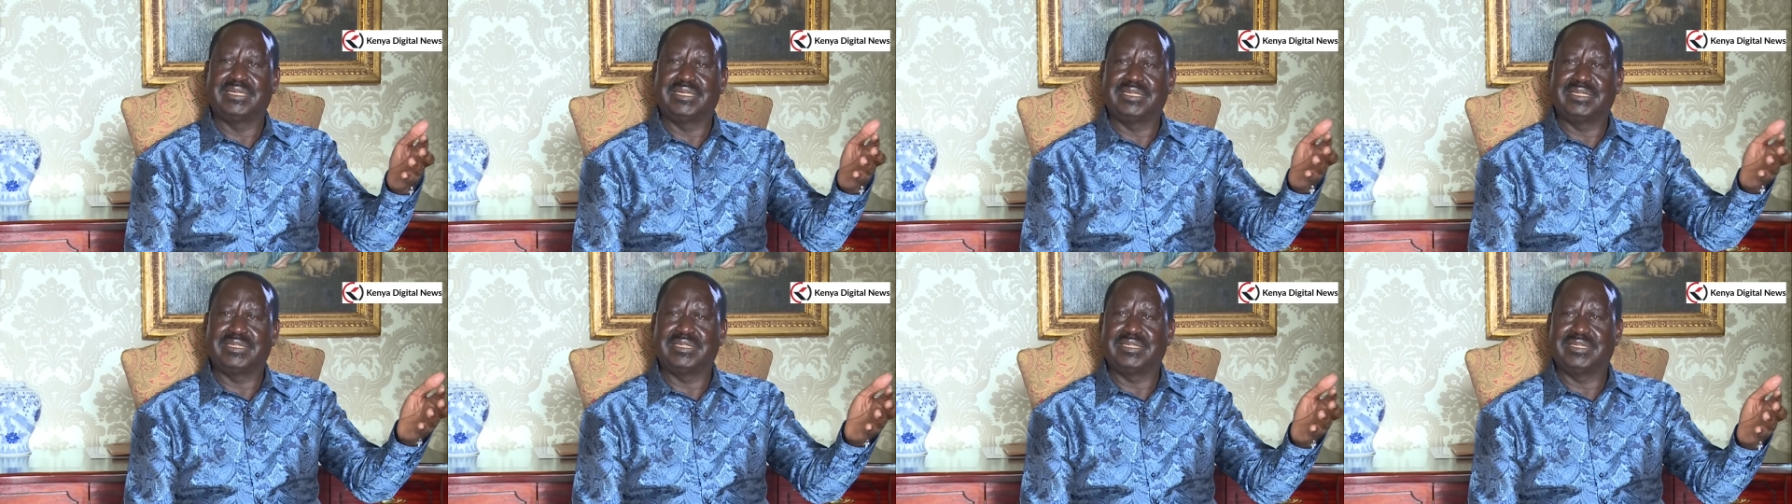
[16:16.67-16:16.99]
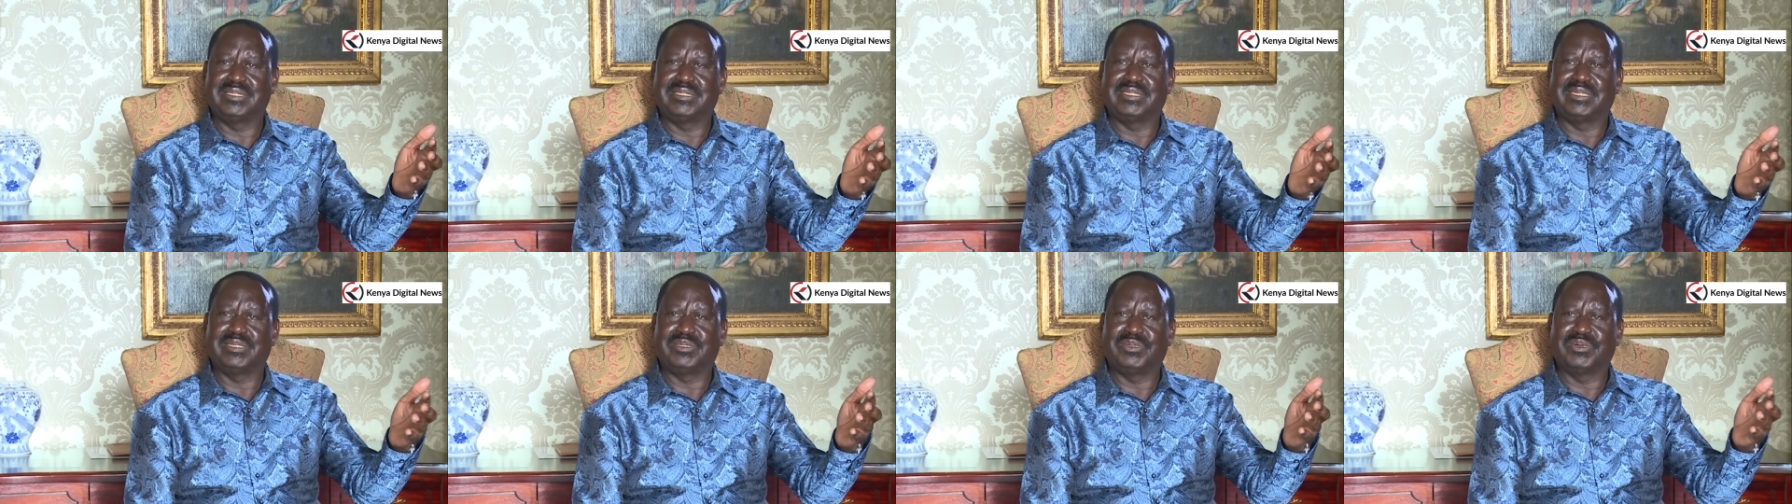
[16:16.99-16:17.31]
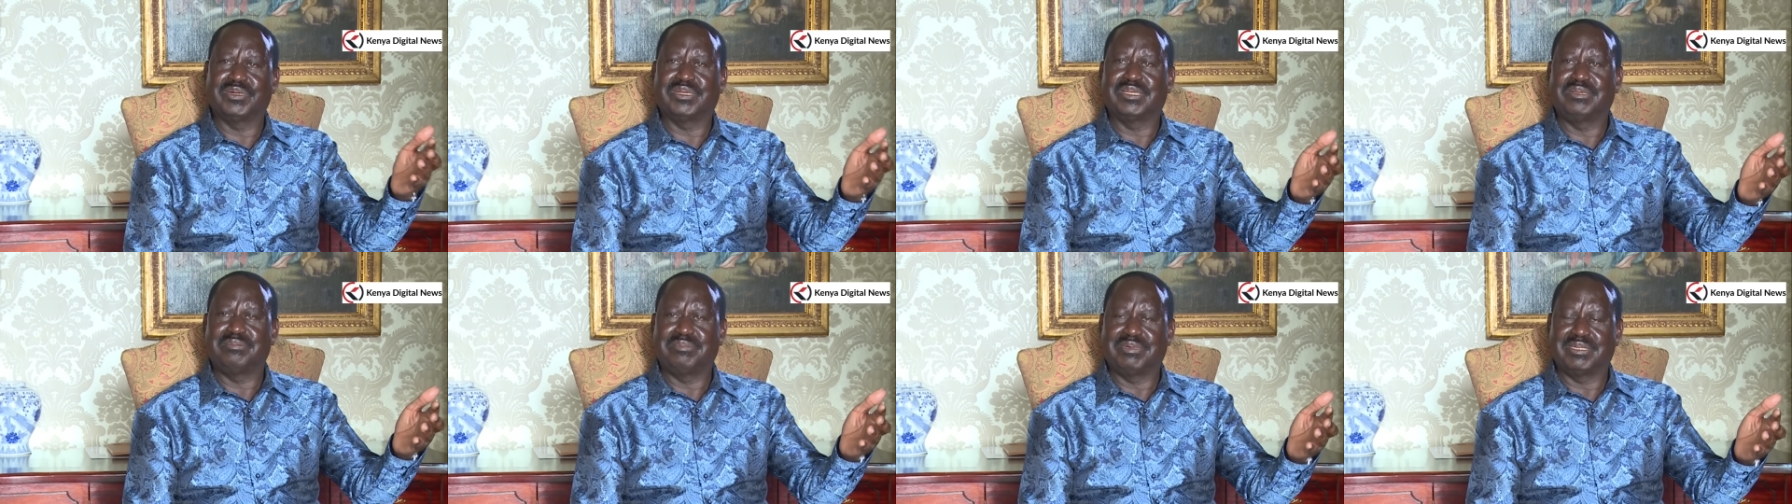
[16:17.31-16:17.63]
in, in the
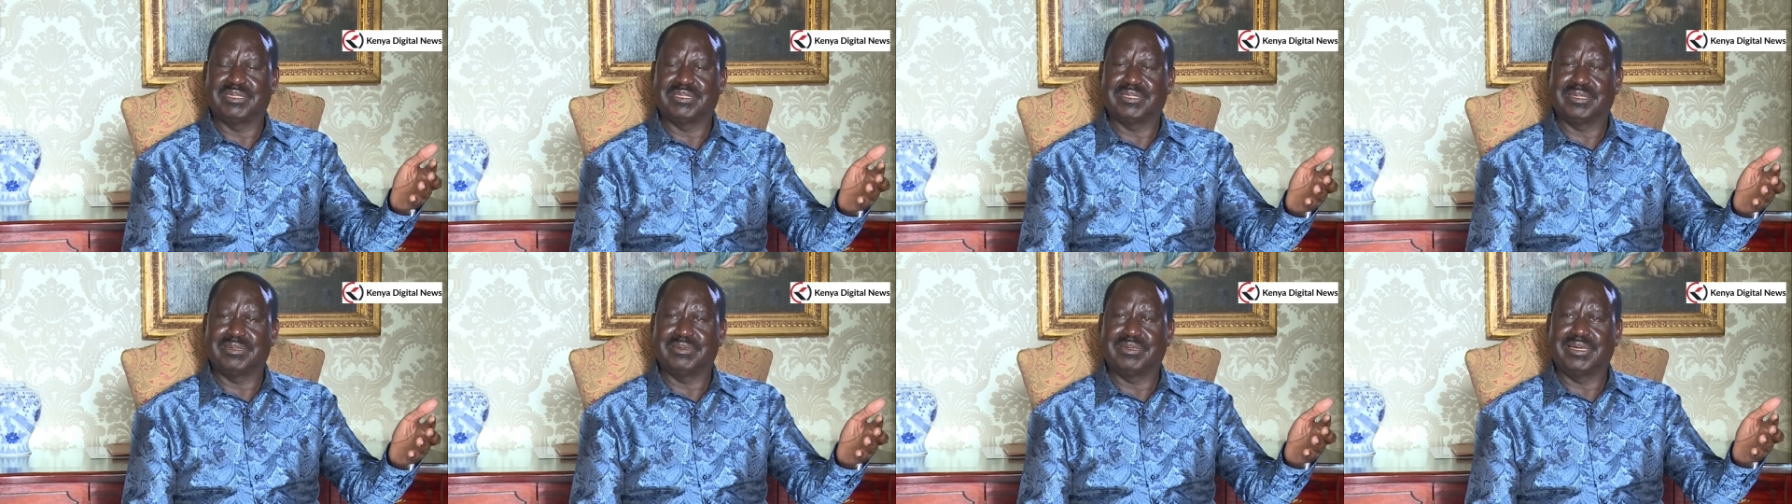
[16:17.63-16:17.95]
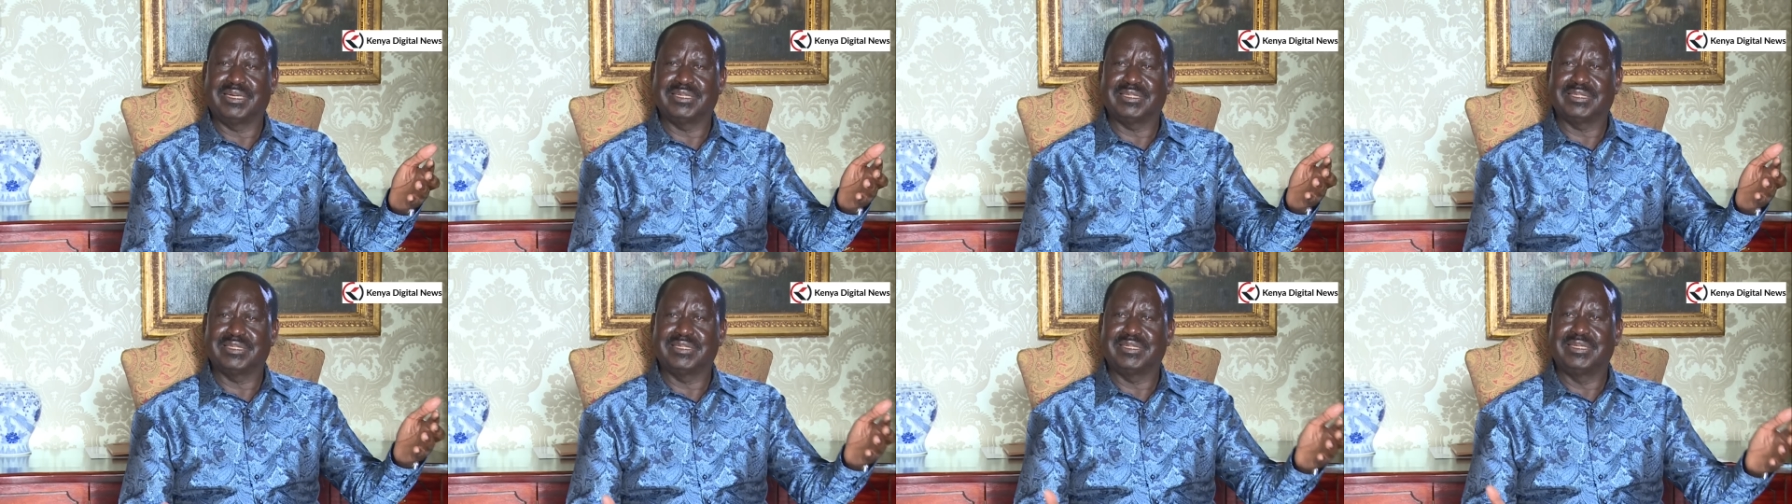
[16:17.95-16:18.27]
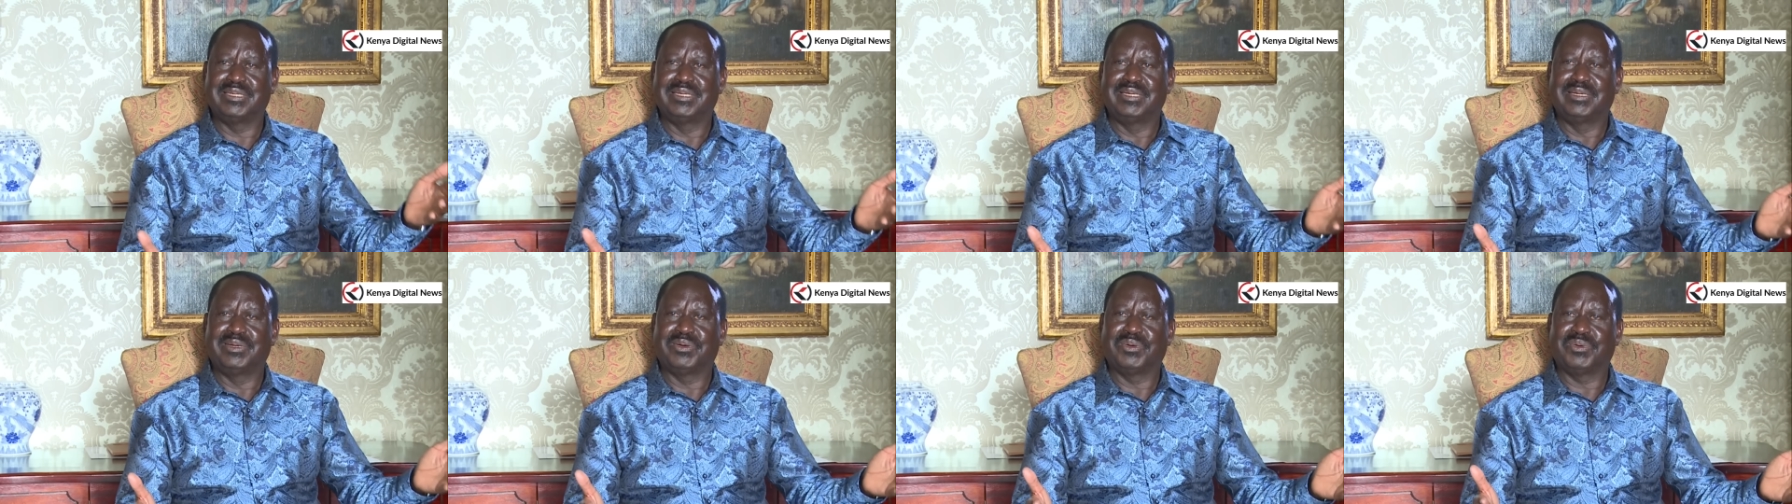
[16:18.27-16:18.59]
document, and asking